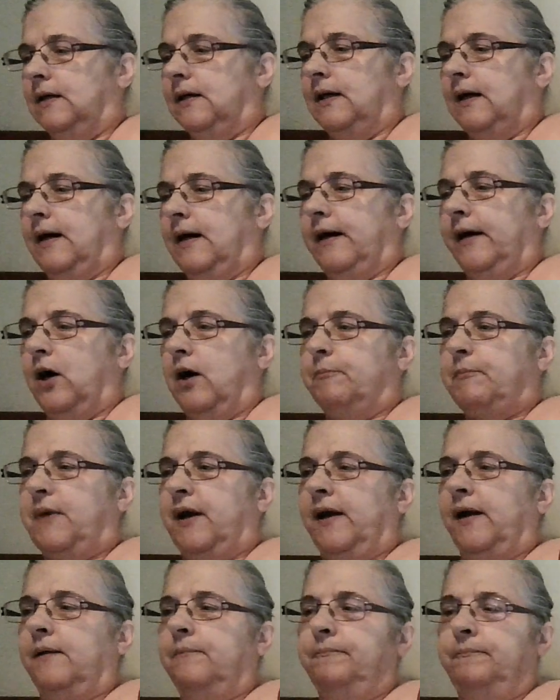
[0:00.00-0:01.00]
I got
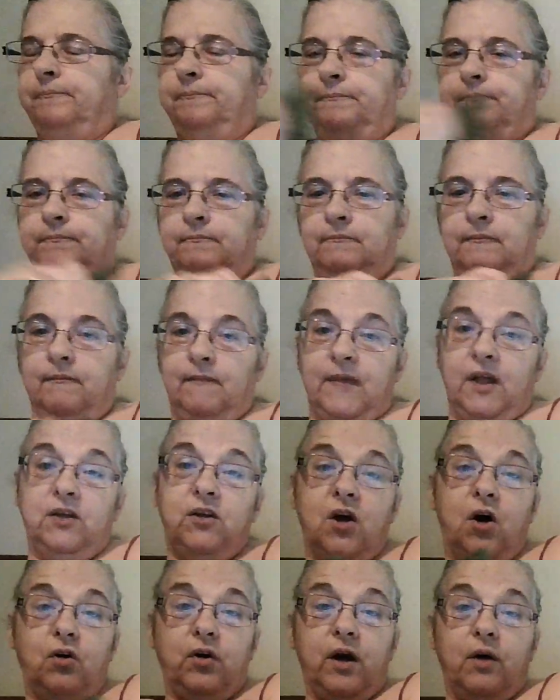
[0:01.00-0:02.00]
my
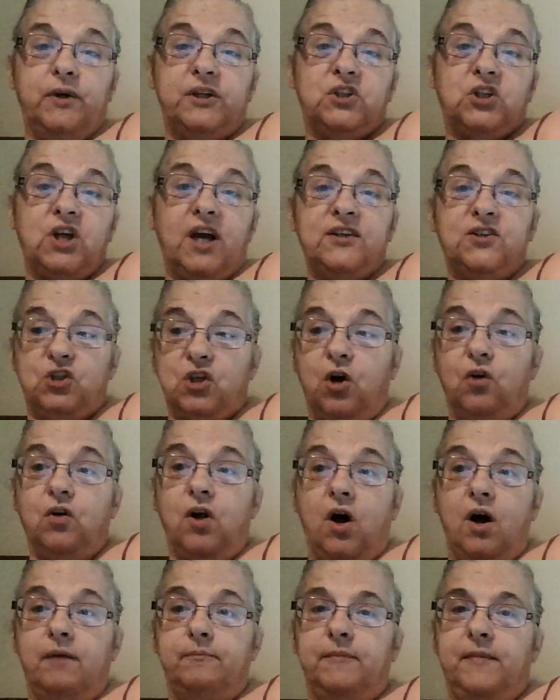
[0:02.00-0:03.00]
Yoda, which I showed
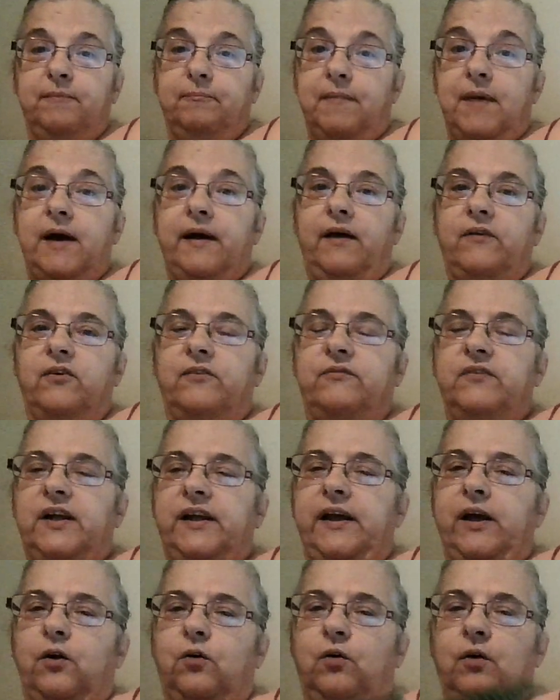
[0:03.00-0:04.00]
on my other
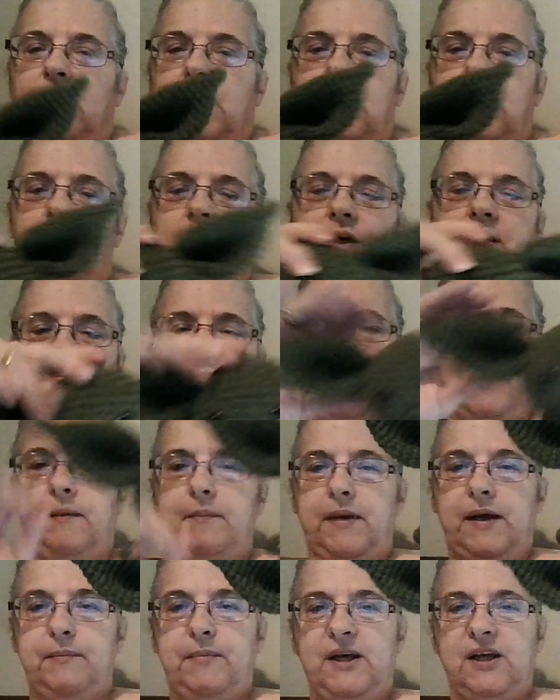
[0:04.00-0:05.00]
video, my
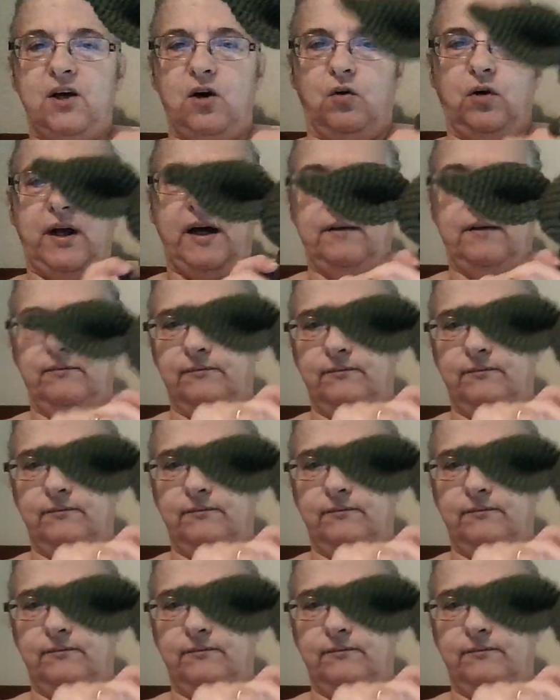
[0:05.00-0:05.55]
baby Yoda.